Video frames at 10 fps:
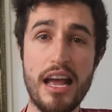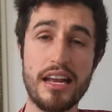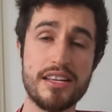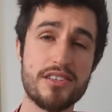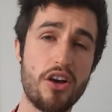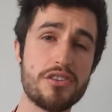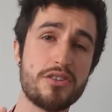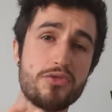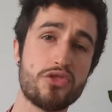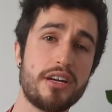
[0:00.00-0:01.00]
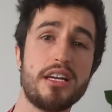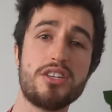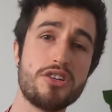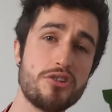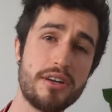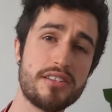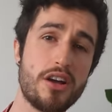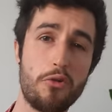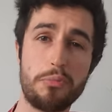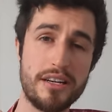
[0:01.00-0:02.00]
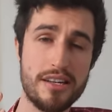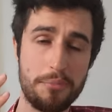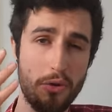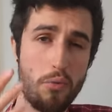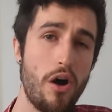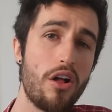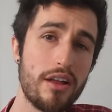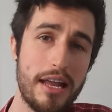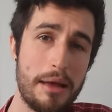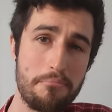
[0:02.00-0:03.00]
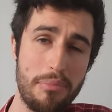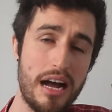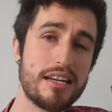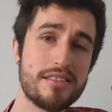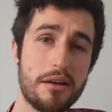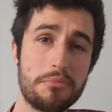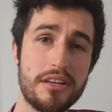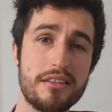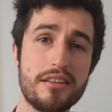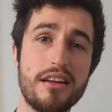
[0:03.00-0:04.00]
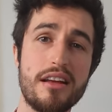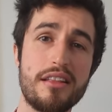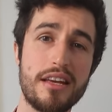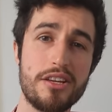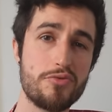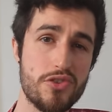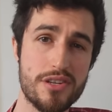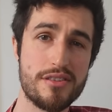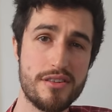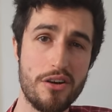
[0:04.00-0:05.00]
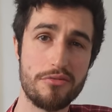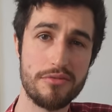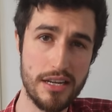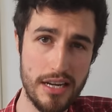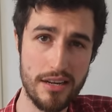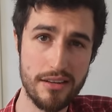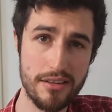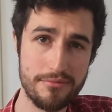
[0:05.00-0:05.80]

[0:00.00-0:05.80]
And it's also tricking you into opening up your wallet and buying something that you just don't need.